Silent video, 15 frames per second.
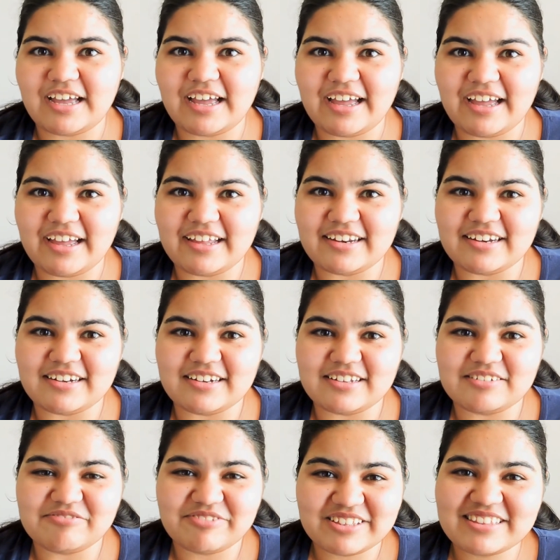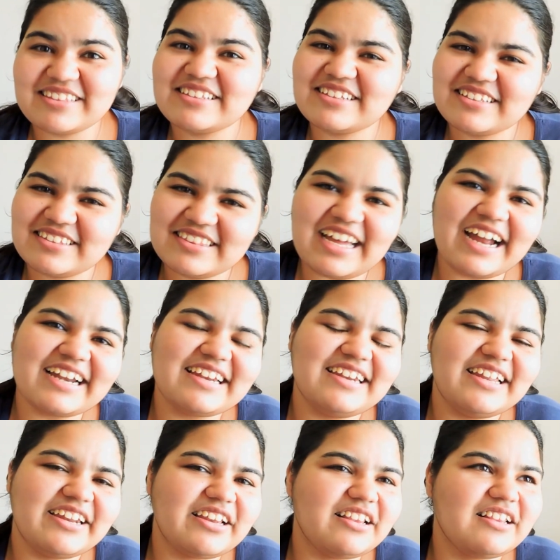And with that
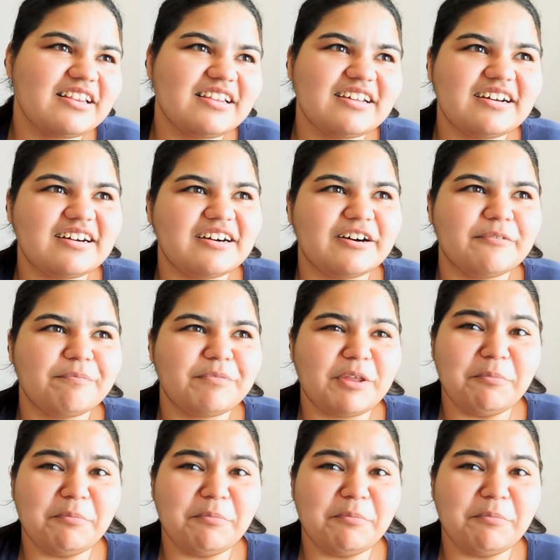little